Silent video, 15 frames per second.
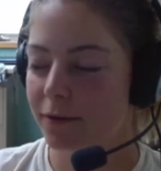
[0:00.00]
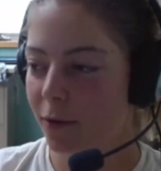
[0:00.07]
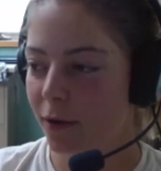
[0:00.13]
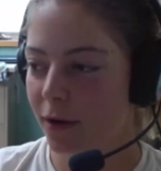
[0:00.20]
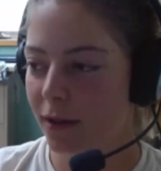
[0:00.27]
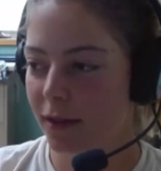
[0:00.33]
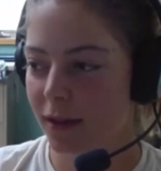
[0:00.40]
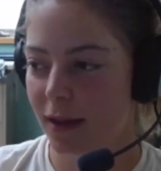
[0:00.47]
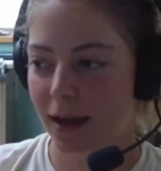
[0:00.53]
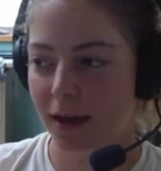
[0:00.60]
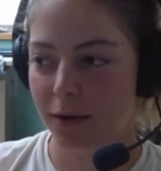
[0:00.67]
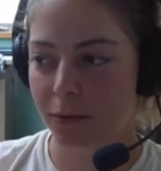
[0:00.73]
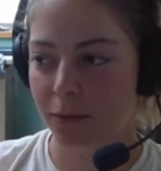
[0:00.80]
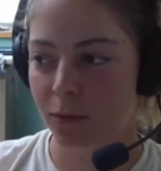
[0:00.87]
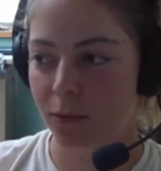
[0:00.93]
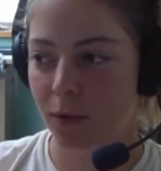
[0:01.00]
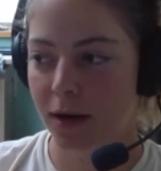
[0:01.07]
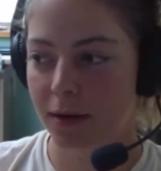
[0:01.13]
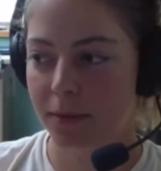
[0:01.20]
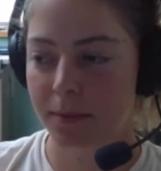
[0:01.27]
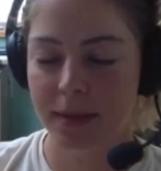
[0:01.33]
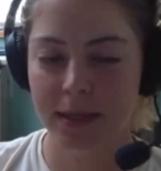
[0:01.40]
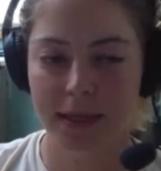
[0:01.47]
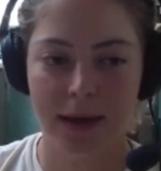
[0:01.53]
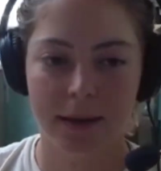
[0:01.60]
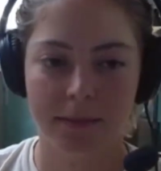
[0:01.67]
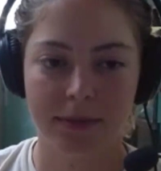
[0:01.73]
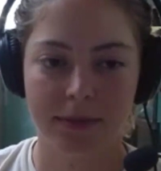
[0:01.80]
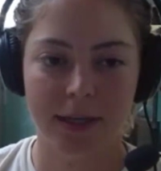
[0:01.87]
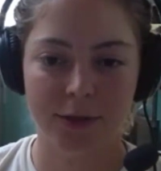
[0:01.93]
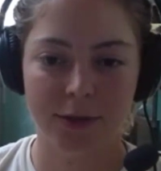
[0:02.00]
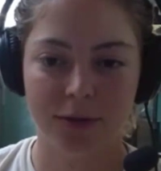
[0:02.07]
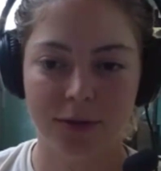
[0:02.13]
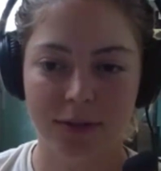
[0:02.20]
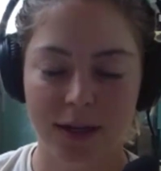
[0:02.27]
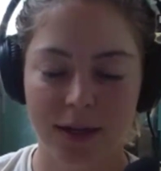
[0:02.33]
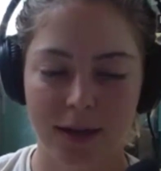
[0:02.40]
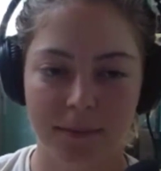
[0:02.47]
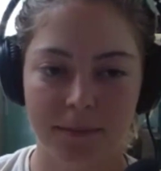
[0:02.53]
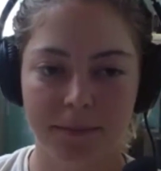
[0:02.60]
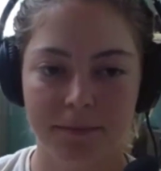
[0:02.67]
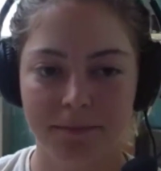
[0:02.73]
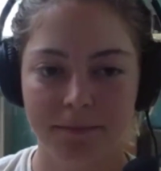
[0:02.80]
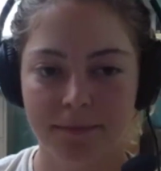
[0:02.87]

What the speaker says: 4th at 1 p.m. Central Time.